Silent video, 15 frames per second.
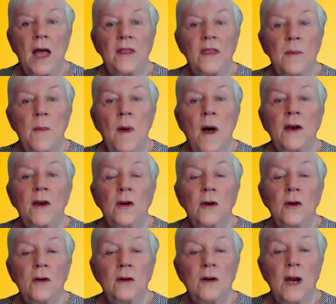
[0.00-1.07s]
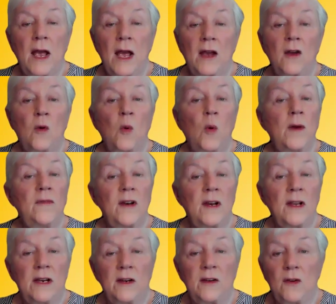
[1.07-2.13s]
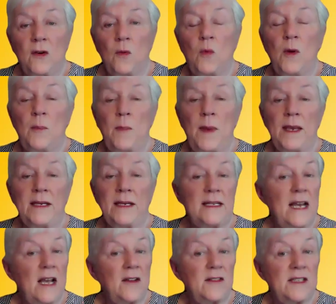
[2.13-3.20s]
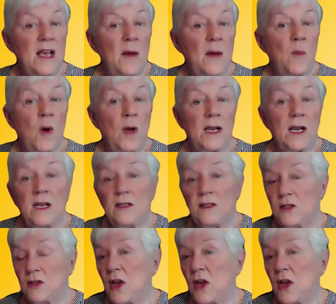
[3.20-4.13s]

The modern equivalent would be to tell someone to